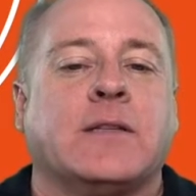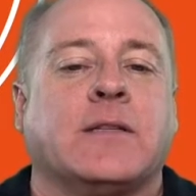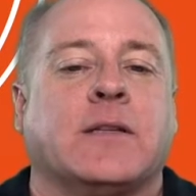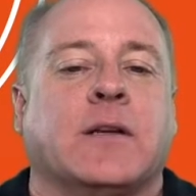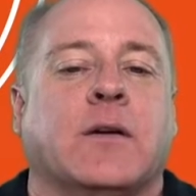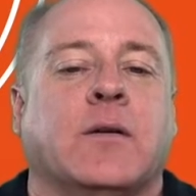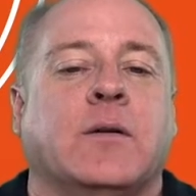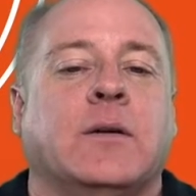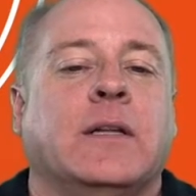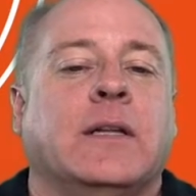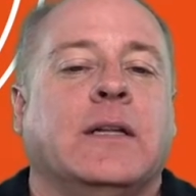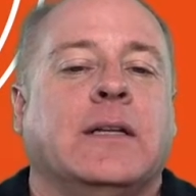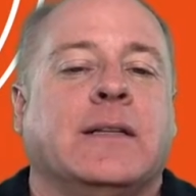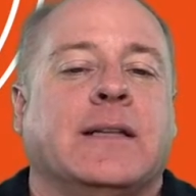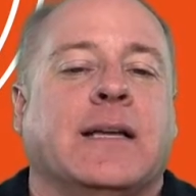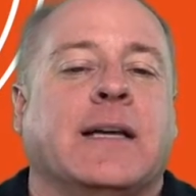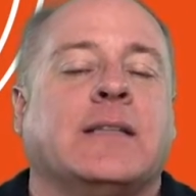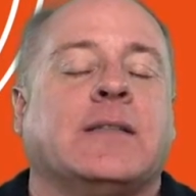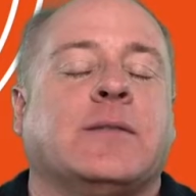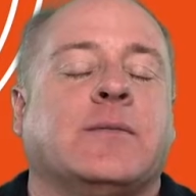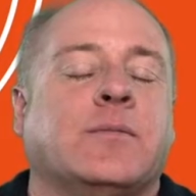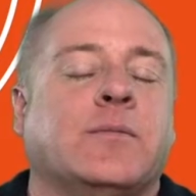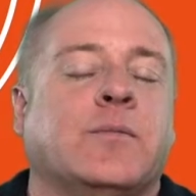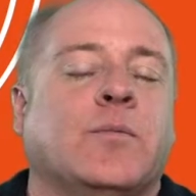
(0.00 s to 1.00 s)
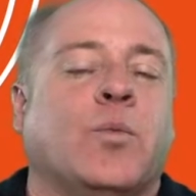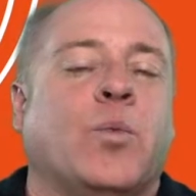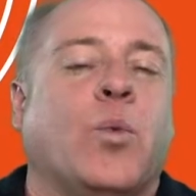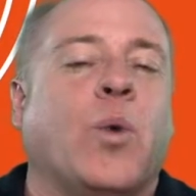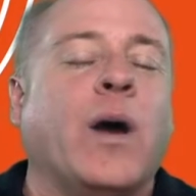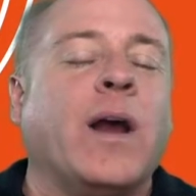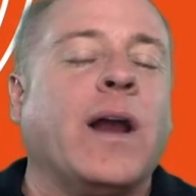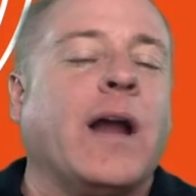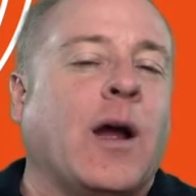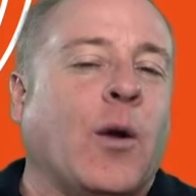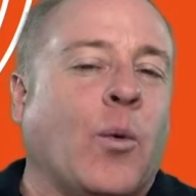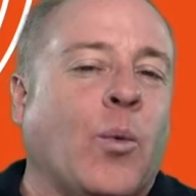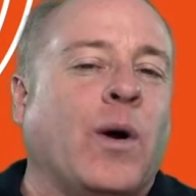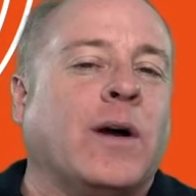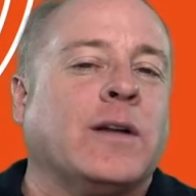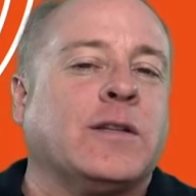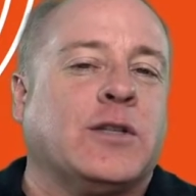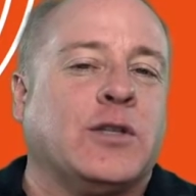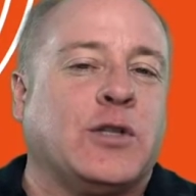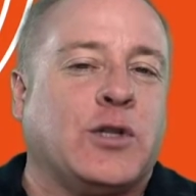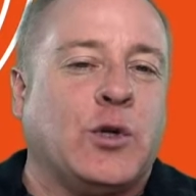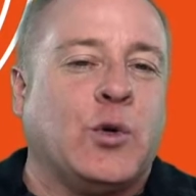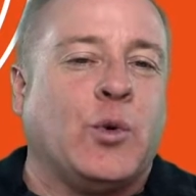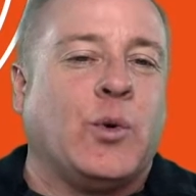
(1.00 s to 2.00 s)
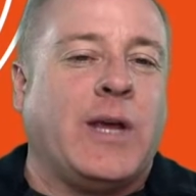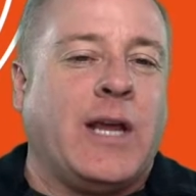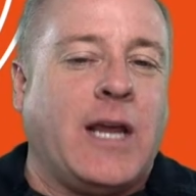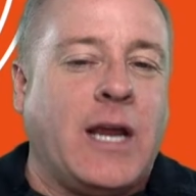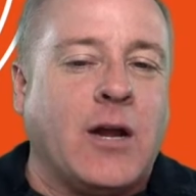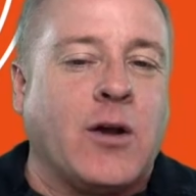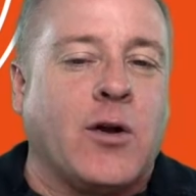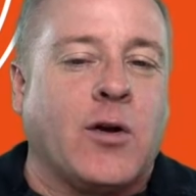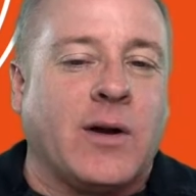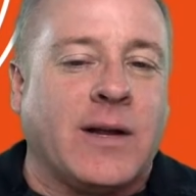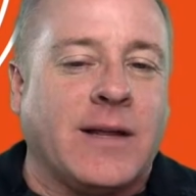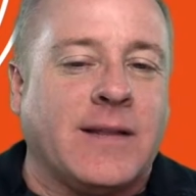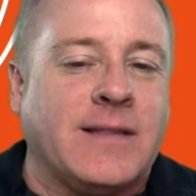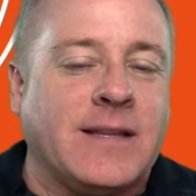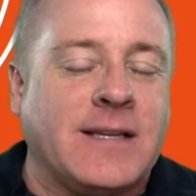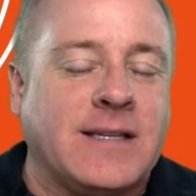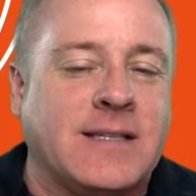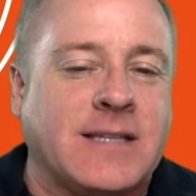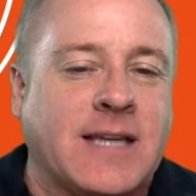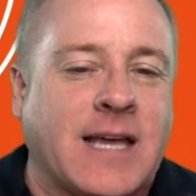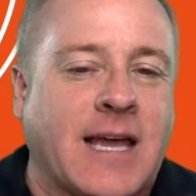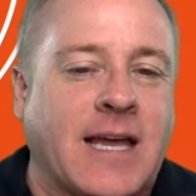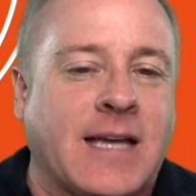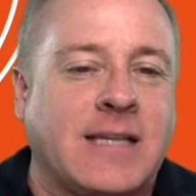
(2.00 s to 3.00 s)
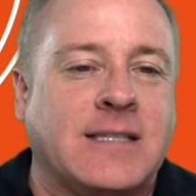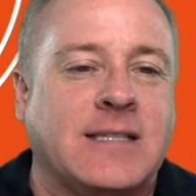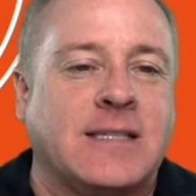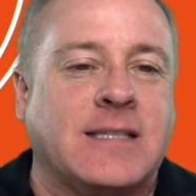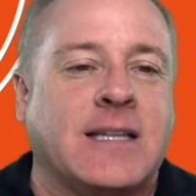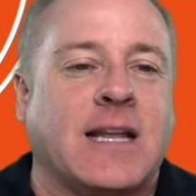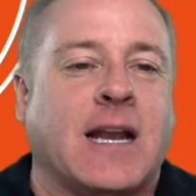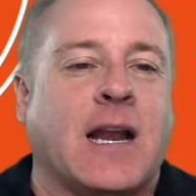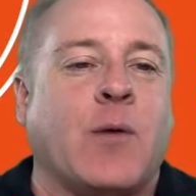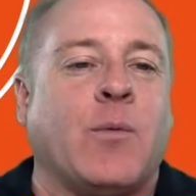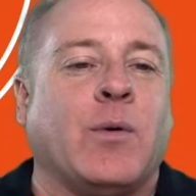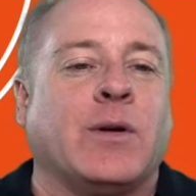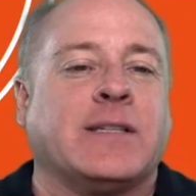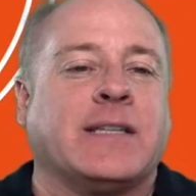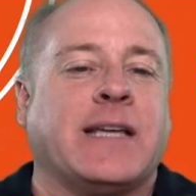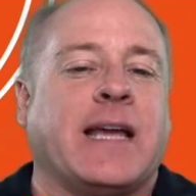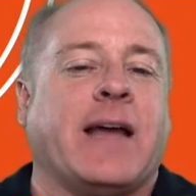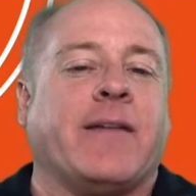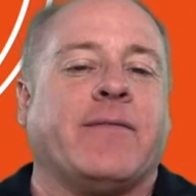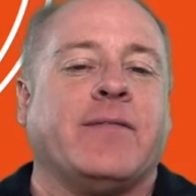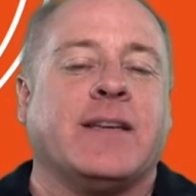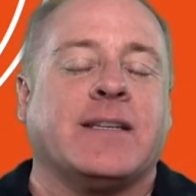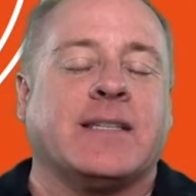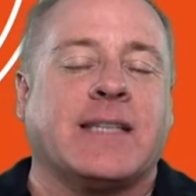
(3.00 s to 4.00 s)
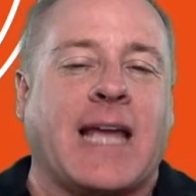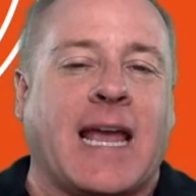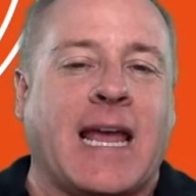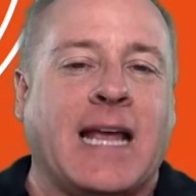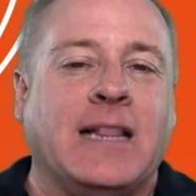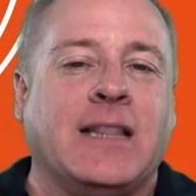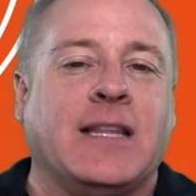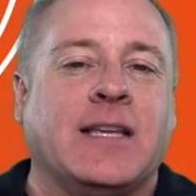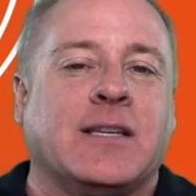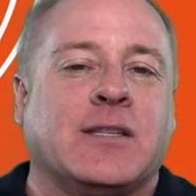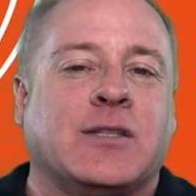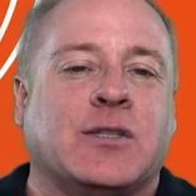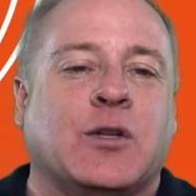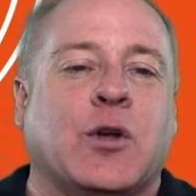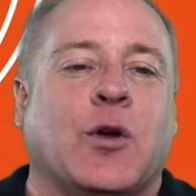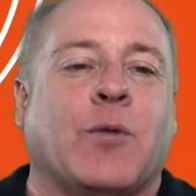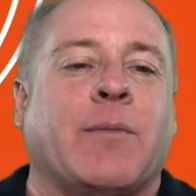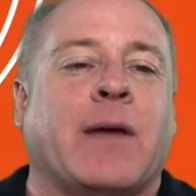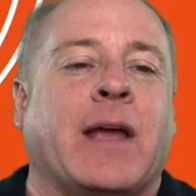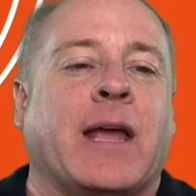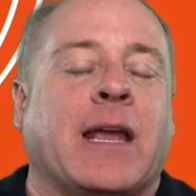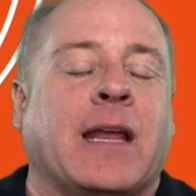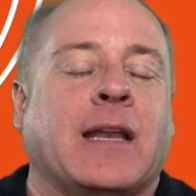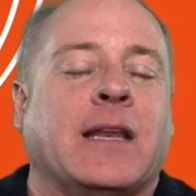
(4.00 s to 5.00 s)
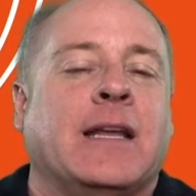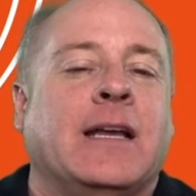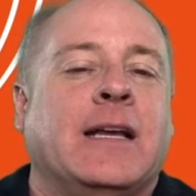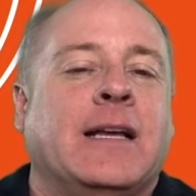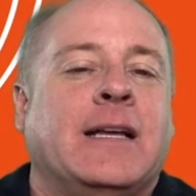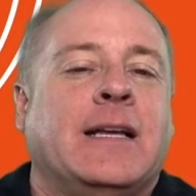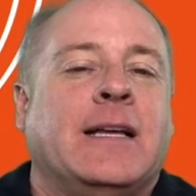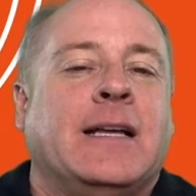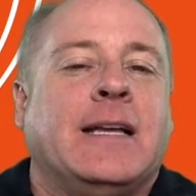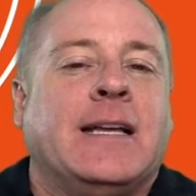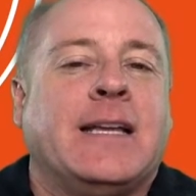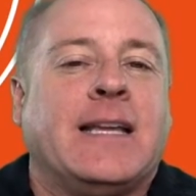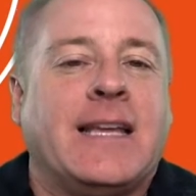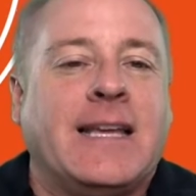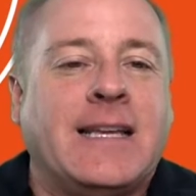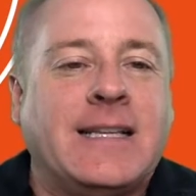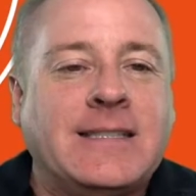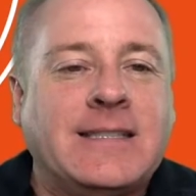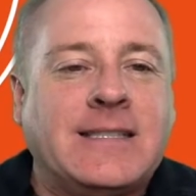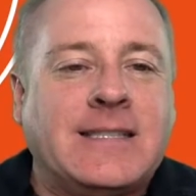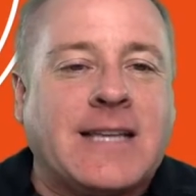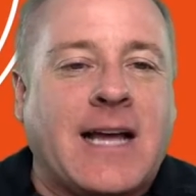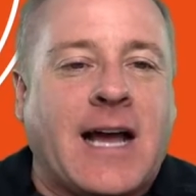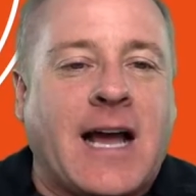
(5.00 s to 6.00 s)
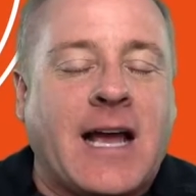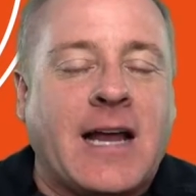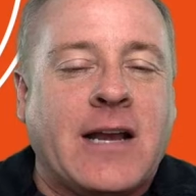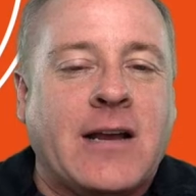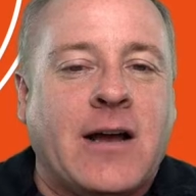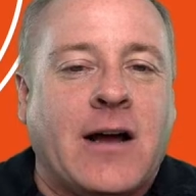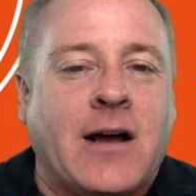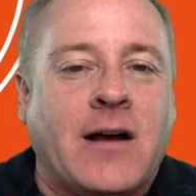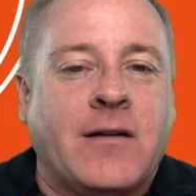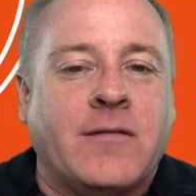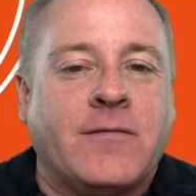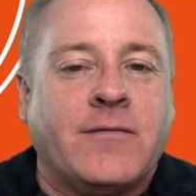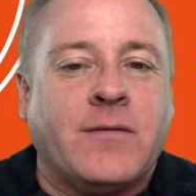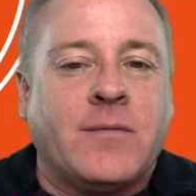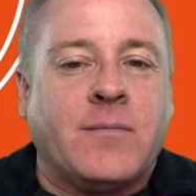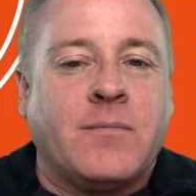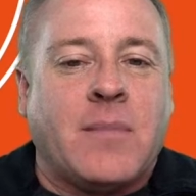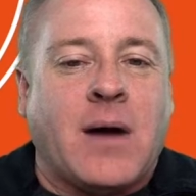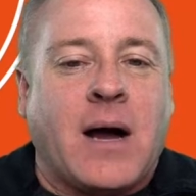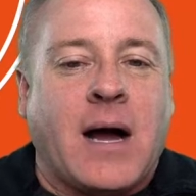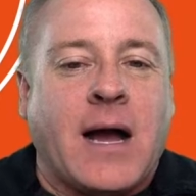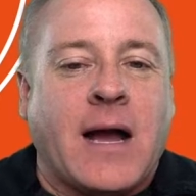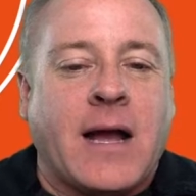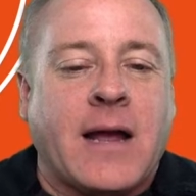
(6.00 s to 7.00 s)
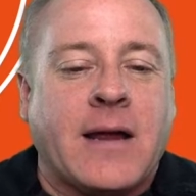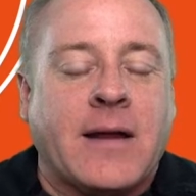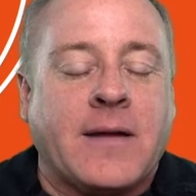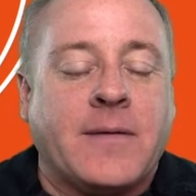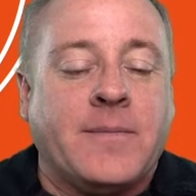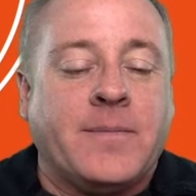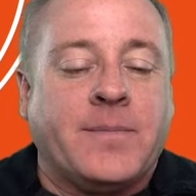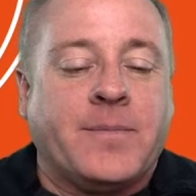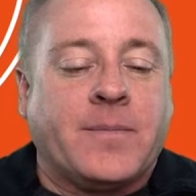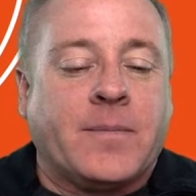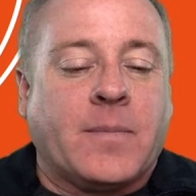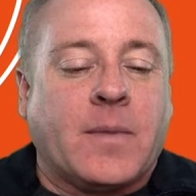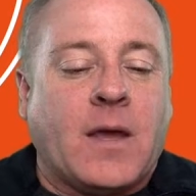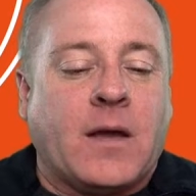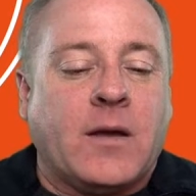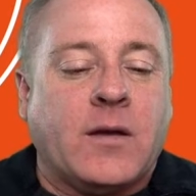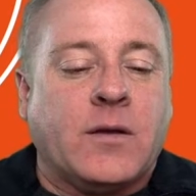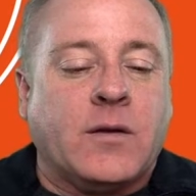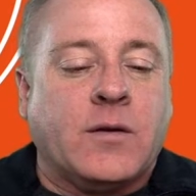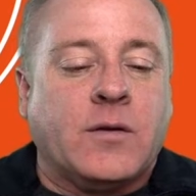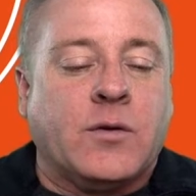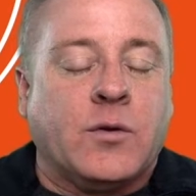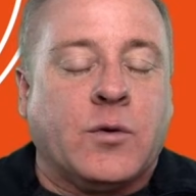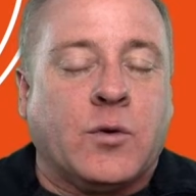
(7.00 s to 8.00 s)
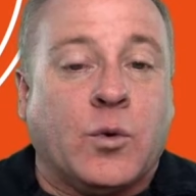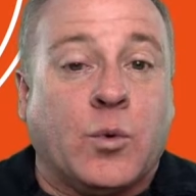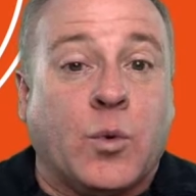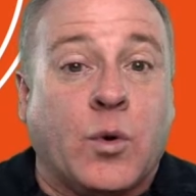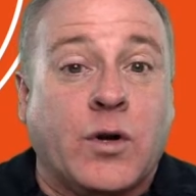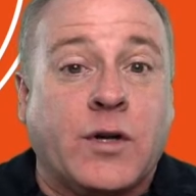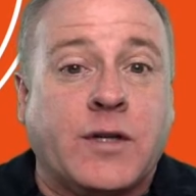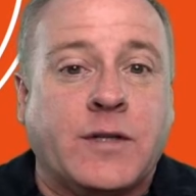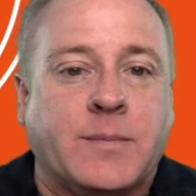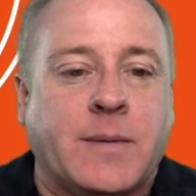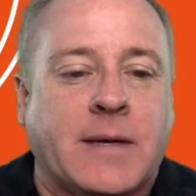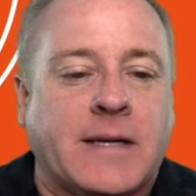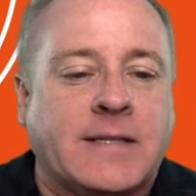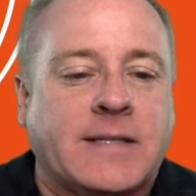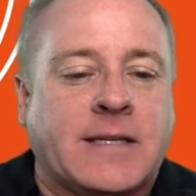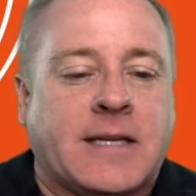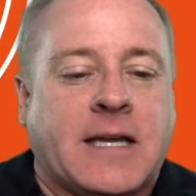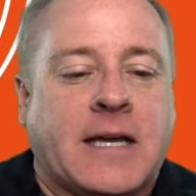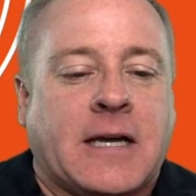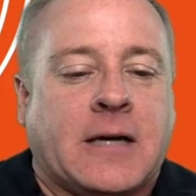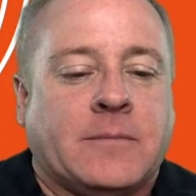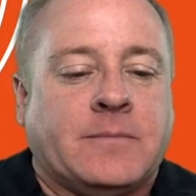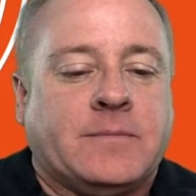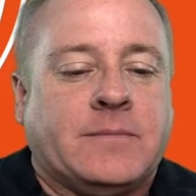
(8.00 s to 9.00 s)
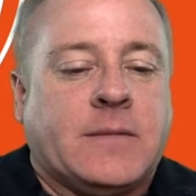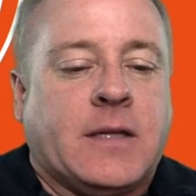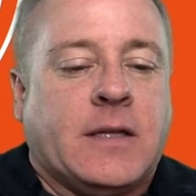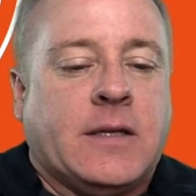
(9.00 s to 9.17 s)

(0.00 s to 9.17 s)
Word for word: So that's what I want to do here in this case is that I want to have this alias domain inside of my Google Workspace account.